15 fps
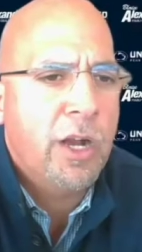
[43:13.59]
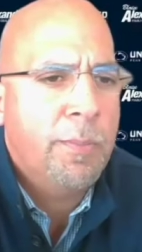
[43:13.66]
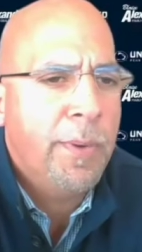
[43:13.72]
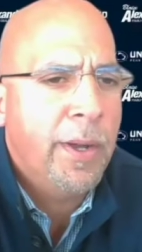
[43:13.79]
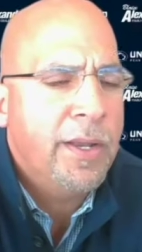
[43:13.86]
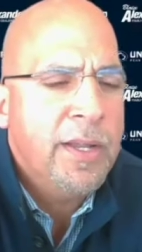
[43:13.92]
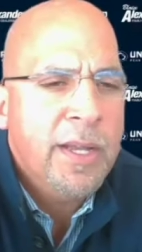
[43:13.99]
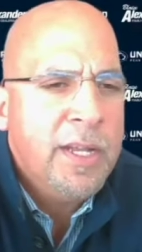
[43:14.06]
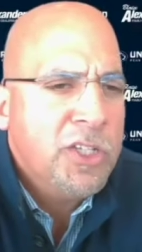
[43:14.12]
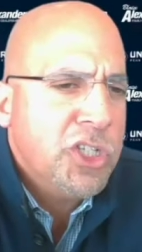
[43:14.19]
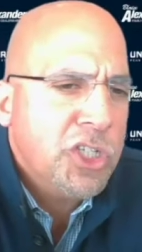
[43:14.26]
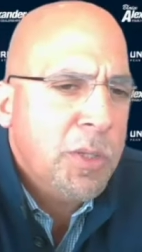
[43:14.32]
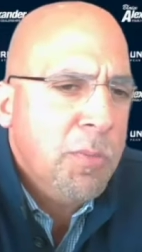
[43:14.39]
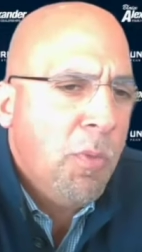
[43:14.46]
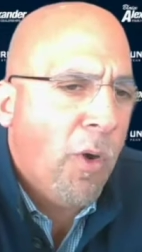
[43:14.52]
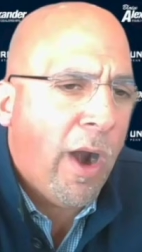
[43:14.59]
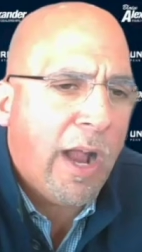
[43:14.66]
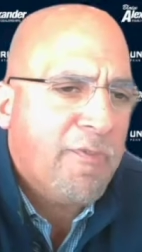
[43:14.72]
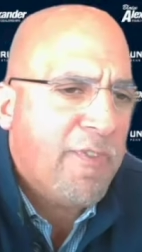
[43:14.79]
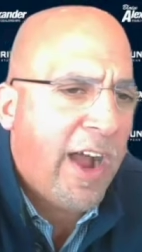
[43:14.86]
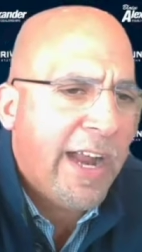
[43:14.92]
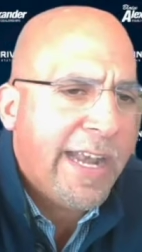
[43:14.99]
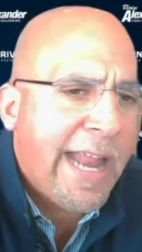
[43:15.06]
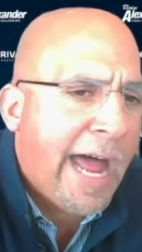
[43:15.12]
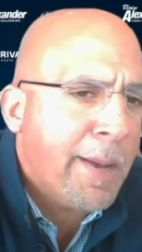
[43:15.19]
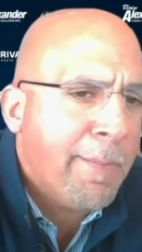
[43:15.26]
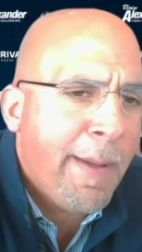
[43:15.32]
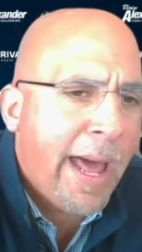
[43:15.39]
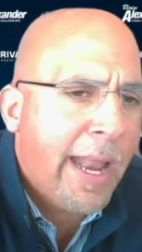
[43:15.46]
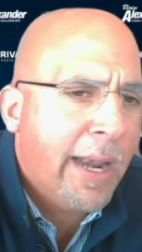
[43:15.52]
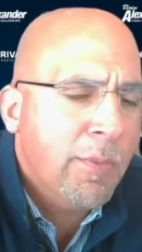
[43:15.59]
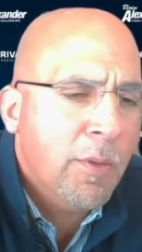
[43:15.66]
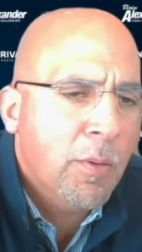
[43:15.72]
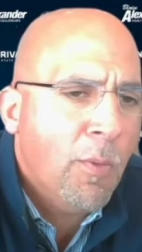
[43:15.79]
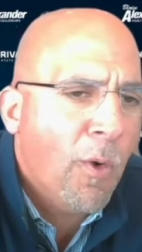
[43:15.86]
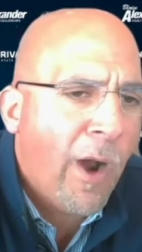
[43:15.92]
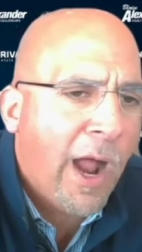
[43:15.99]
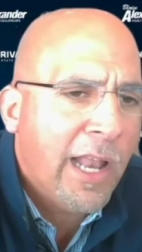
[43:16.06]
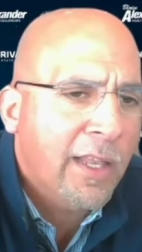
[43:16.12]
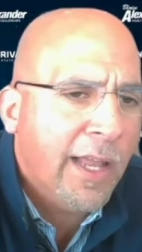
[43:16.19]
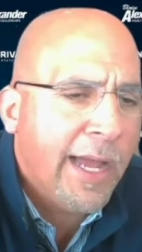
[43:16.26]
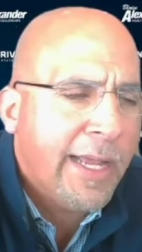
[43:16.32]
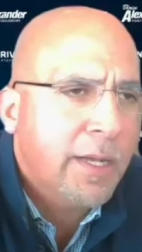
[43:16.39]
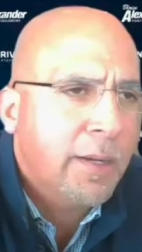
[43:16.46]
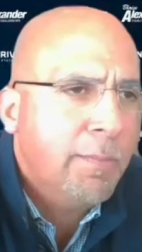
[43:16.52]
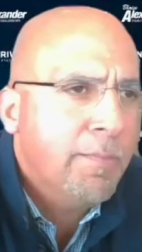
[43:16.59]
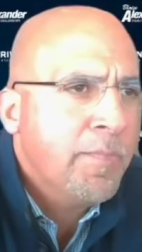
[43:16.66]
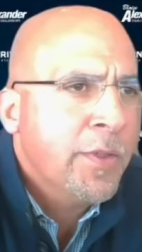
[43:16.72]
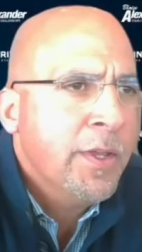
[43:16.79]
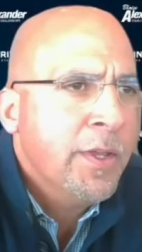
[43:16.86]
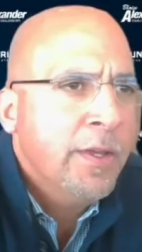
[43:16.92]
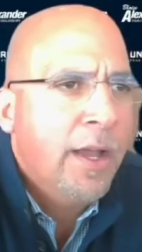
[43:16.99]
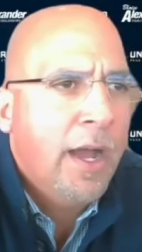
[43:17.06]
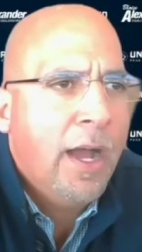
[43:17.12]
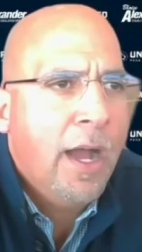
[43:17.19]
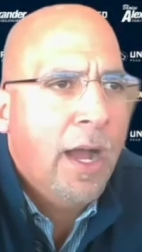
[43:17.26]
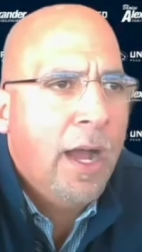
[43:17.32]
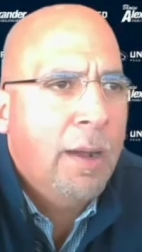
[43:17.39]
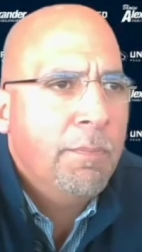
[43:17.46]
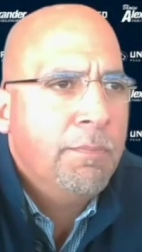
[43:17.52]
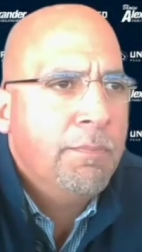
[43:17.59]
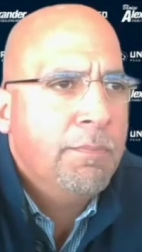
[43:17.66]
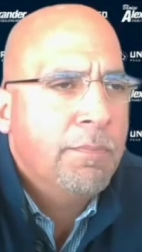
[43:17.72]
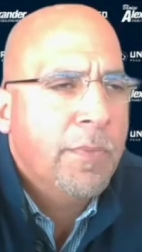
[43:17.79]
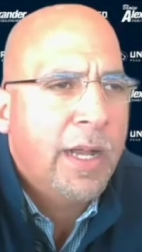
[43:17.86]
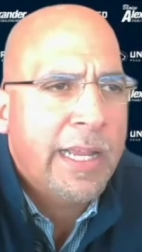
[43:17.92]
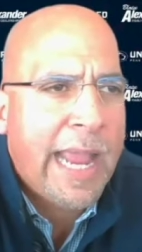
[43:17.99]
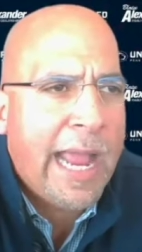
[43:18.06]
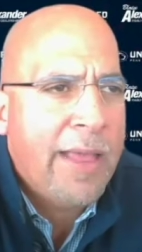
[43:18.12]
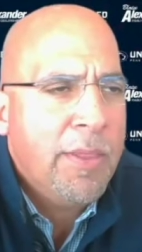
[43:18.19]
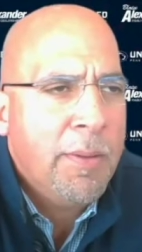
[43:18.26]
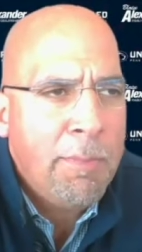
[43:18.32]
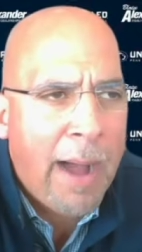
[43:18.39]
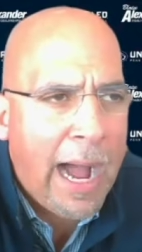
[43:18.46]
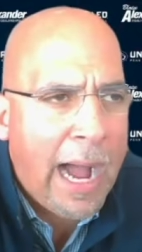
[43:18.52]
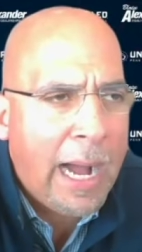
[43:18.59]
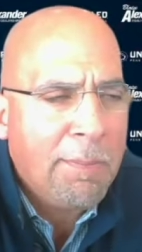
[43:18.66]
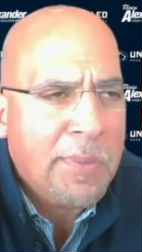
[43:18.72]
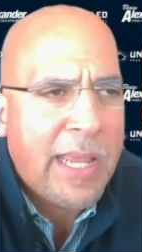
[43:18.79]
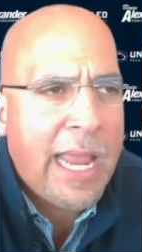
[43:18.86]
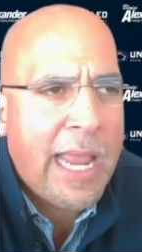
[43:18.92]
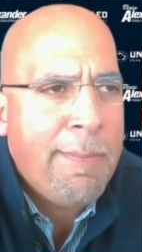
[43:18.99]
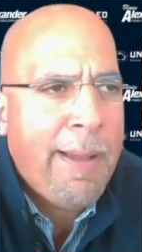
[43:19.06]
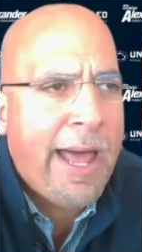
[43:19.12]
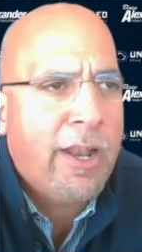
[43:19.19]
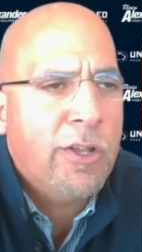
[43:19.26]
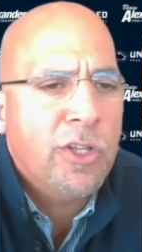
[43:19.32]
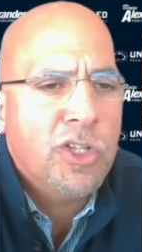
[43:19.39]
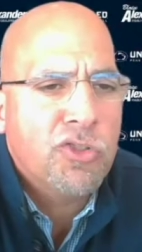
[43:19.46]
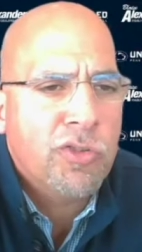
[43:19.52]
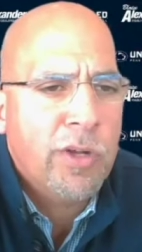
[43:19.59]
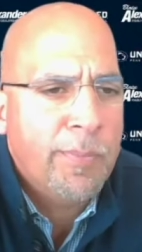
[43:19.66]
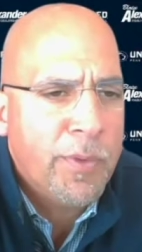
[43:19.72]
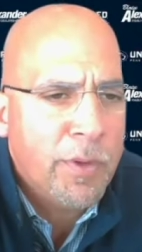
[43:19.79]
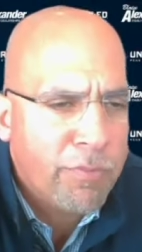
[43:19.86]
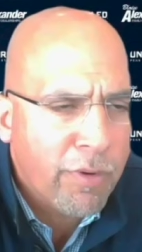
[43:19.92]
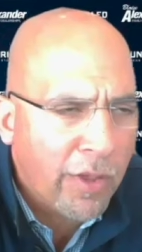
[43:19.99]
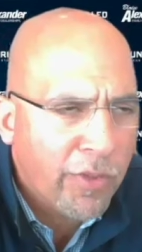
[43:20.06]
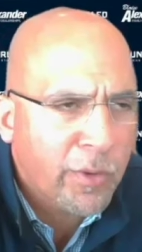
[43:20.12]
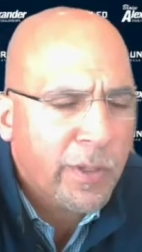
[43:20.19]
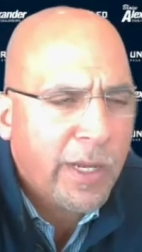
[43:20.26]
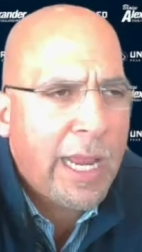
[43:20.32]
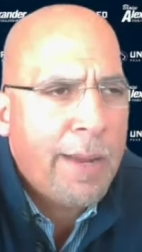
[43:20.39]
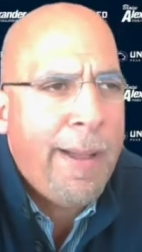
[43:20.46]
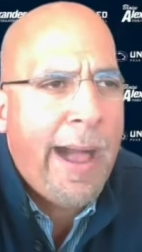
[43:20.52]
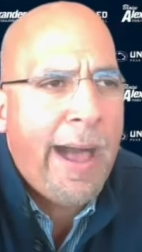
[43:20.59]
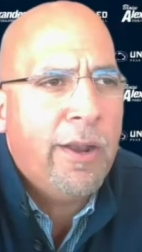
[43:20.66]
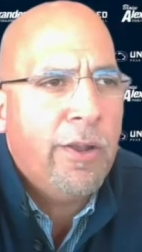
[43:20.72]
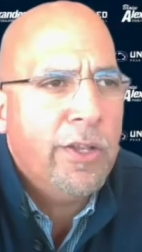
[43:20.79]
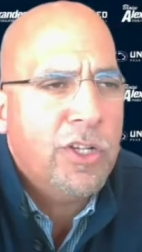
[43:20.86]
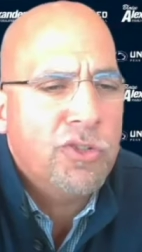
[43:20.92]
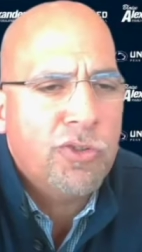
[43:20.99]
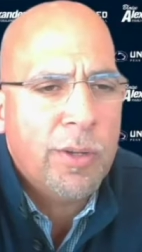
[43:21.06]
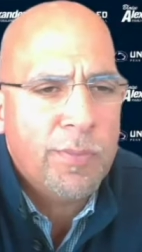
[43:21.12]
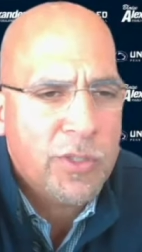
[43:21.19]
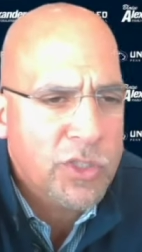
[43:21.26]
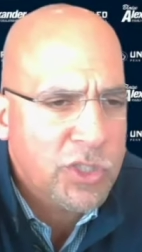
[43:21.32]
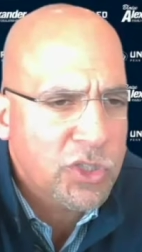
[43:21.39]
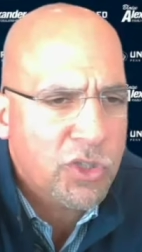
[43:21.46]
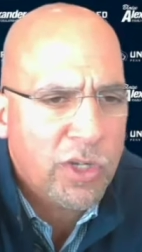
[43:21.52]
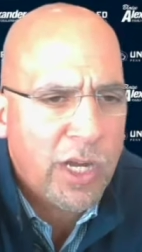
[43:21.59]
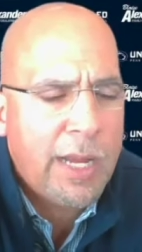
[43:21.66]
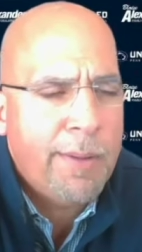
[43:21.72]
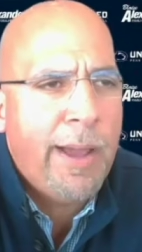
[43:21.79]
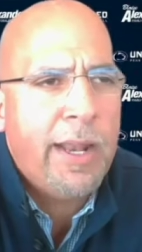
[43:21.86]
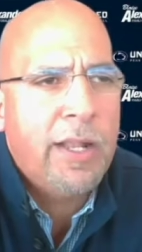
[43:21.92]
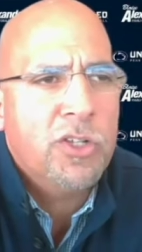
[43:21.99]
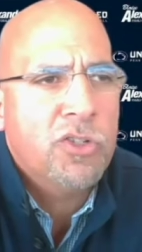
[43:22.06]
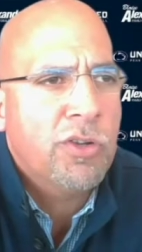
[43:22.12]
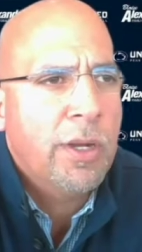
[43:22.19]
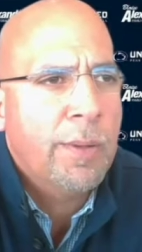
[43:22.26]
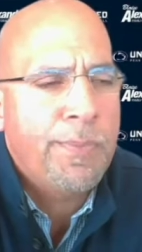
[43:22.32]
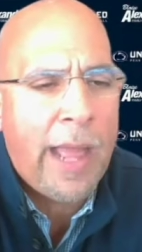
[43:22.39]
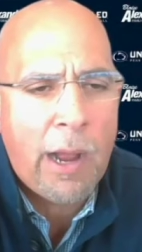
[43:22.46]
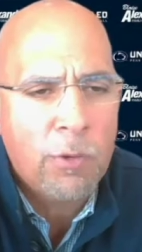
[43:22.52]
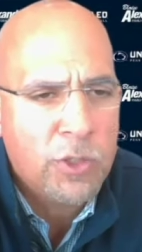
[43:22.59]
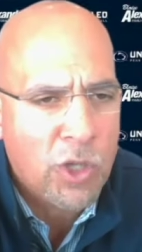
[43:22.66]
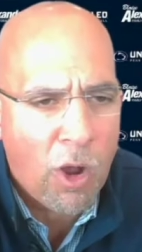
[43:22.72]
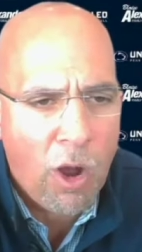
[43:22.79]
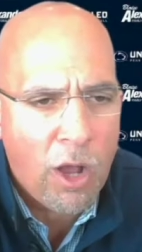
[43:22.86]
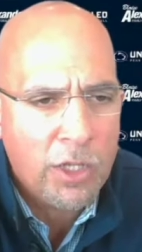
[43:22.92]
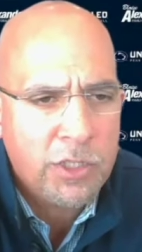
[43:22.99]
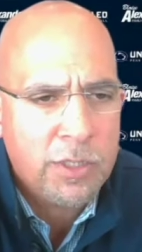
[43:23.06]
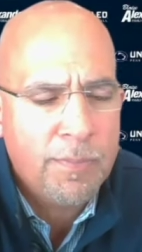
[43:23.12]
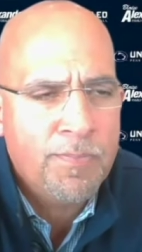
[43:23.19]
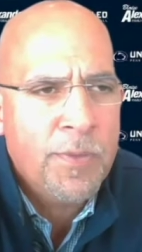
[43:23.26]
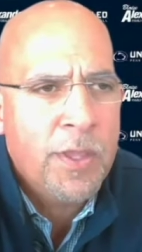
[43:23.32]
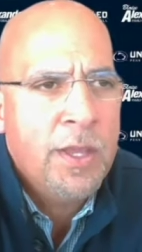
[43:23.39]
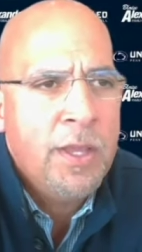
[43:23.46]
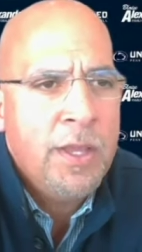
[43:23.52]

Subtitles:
But just the more I find out about him, the more I like him. Again, the mom came out on the trip. The brother came out on the trip. The sister came out on the trip. That was awesome.